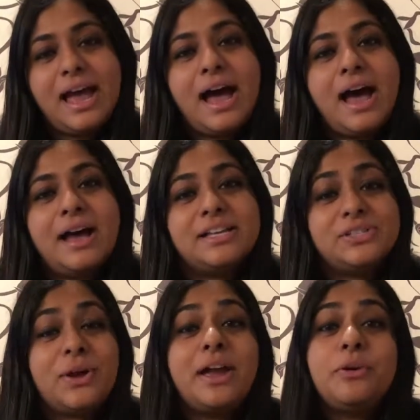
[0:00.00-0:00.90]
Uh,
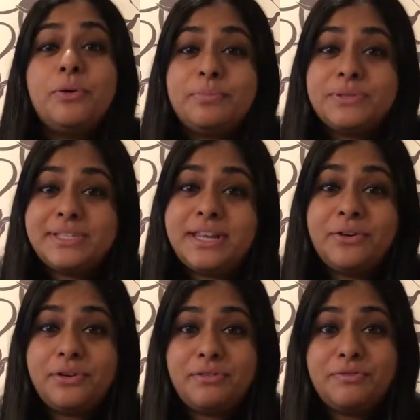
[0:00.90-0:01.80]
so I hope to see
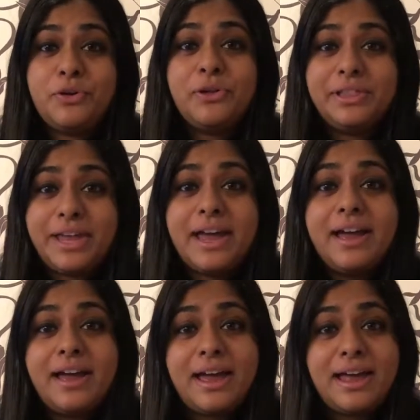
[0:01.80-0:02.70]
all of you all
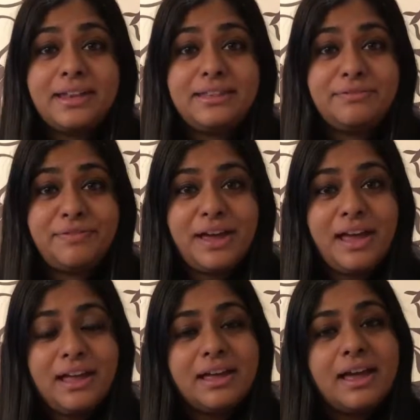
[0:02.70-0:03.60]
there at the fair.